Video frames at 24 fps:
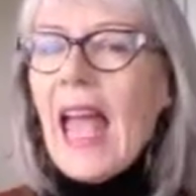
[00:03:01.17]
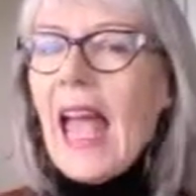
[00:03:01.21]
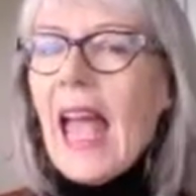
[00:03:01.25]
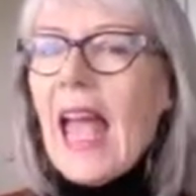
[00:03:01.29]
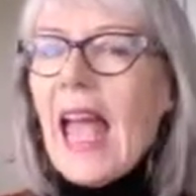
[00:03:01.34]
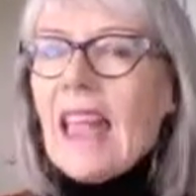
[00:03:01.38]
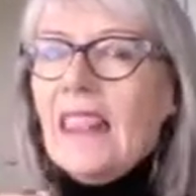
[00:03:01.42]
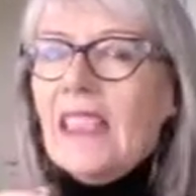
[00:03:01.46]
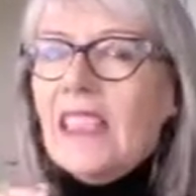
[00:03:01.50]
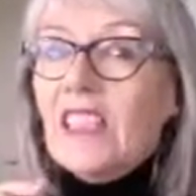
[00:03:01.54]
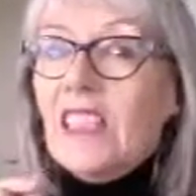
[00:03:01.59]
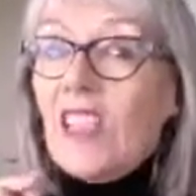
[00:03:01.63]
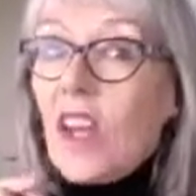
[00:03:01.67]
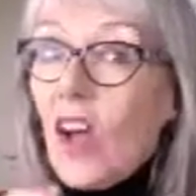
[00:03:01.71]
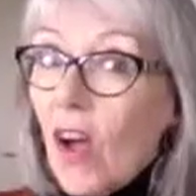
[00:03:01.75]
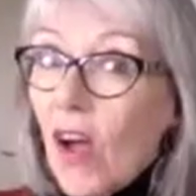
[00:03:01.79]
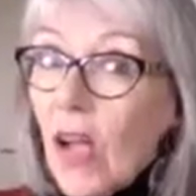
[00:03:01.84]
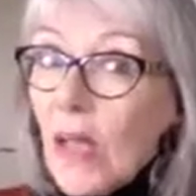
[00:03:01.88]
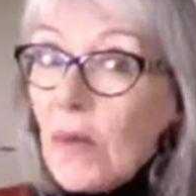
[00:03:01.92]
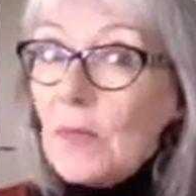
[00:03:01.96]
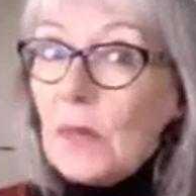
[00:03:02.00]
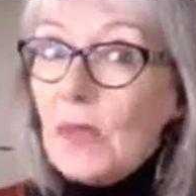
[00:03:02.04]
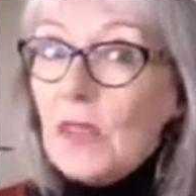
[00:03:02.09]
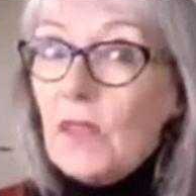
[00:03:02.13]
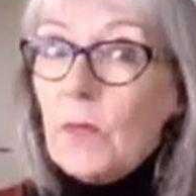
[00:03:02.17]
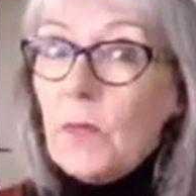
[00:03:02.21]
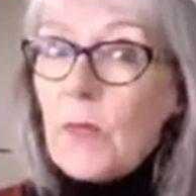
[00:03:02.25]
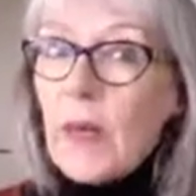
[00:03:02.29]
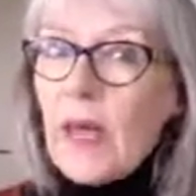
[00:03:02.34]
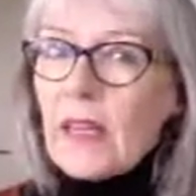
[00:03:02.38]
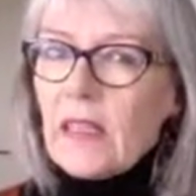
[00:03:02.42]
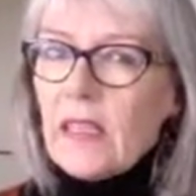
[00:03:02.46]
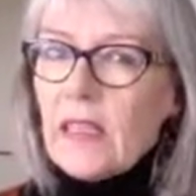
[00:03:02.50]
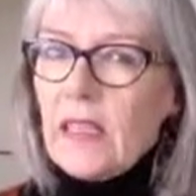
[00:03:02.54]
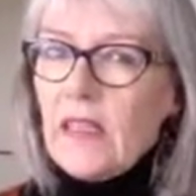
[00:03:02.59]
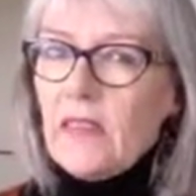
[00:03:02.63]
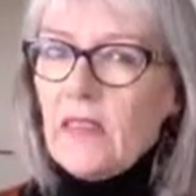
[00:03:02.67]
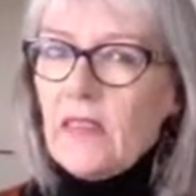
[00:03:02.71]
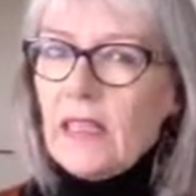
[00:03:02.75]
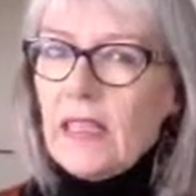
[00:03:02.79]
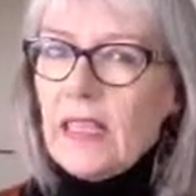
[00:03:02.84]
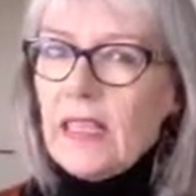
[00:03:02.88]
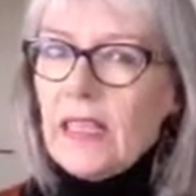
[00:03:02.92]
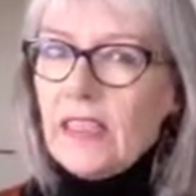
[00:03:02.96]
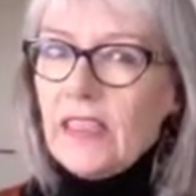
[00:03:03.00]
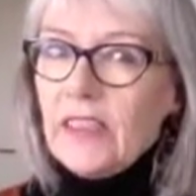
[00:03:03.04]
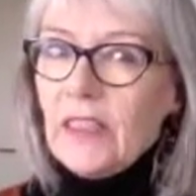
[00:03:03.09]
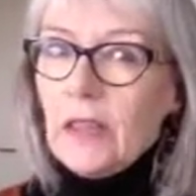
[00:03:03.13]
And the types of
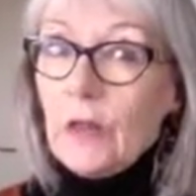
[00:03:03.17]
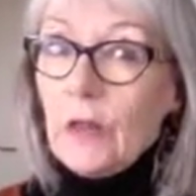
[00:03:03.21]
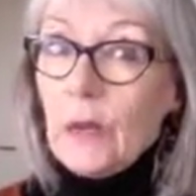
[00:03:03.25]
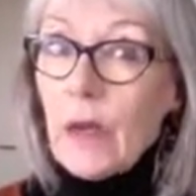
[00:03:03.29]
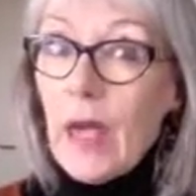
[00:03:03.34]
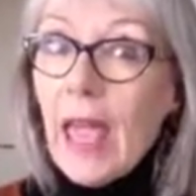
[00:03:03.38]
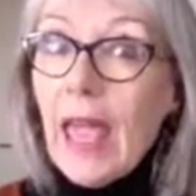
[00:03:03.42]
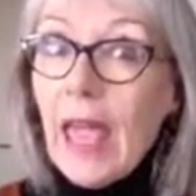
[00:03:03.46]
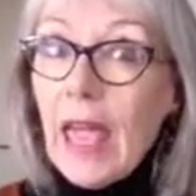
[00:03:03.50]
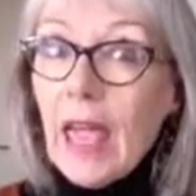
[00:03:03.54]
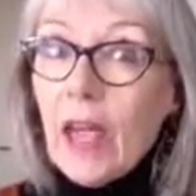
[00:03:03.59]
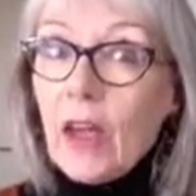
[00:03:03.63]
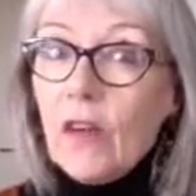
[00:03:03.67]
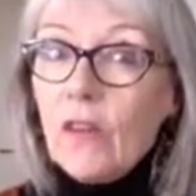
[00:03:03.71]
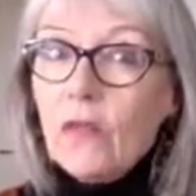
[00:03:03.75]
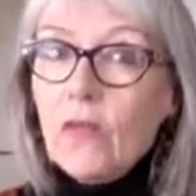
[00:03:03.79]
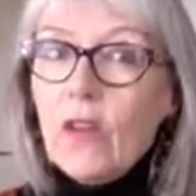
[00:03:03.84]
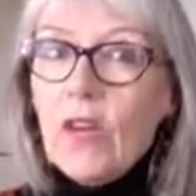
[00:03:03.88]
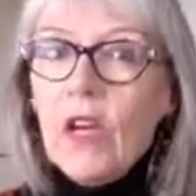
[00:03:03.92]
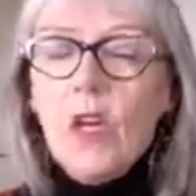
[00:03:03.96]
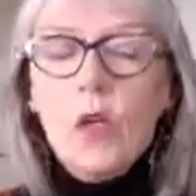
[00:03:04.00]
bacteria you have